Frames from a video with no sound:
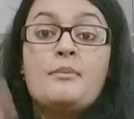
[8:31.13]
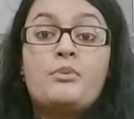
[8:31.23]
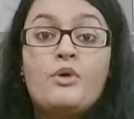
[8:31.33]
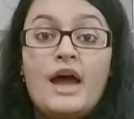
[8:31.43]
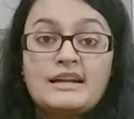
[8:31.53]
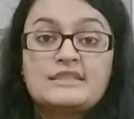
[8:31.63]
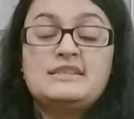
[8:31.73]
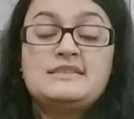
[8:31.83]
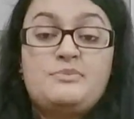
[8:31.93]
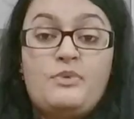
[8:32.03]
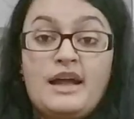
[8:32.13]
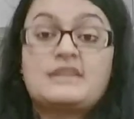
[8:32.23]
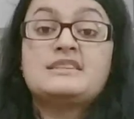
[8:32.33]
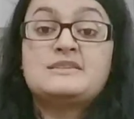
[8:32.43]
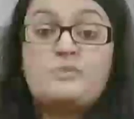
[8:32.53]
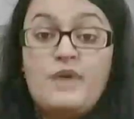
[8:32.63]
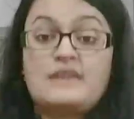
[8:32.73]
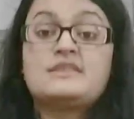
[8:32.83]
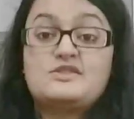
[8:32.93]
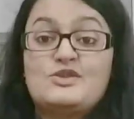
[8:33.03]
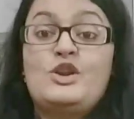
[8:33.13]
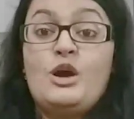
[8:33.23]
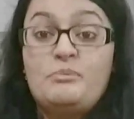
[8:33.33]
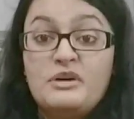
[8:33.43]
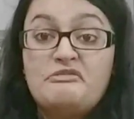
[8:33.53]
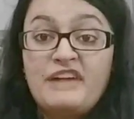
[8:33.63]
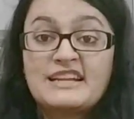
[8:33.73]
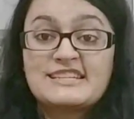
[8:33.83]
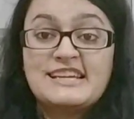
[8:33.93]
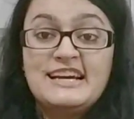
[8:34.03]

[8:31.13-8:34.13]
practice, practice, practice till you're perfect.